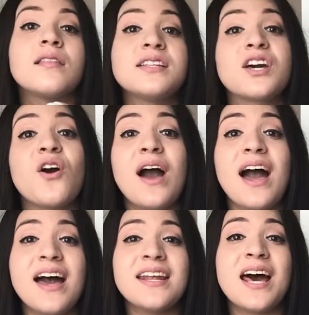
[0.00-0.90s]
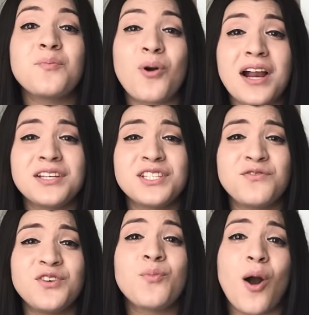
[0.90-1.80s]
Let's go ahead and practice a
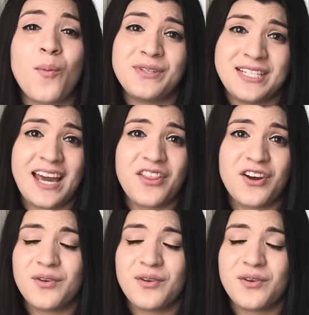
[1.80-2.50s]
few problems together.